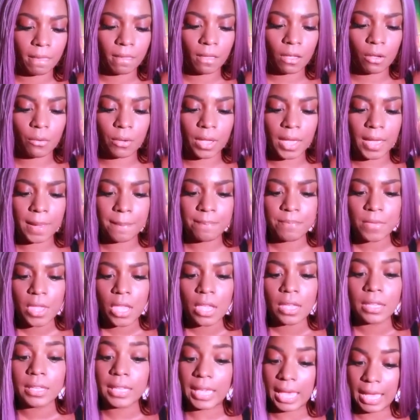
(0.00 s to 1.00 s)
Okay,
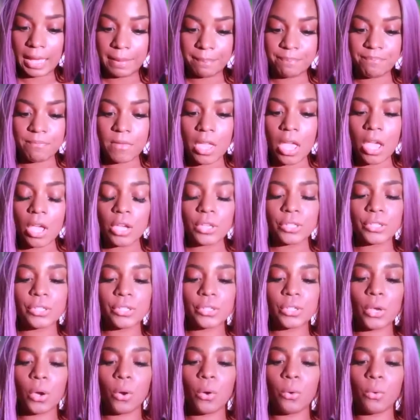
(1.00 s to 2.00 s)
yeah,
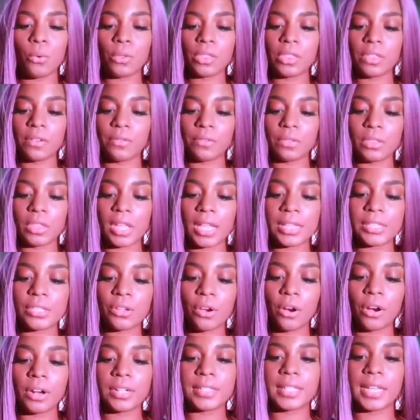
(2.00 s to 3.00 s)
so the next
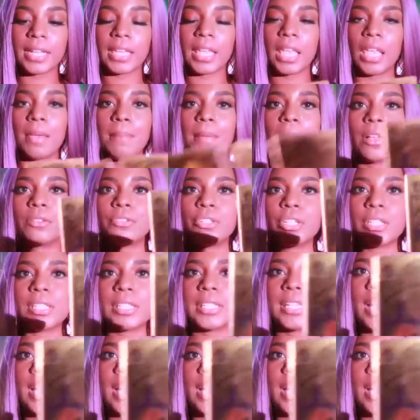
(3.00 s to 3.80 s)
cards that came out just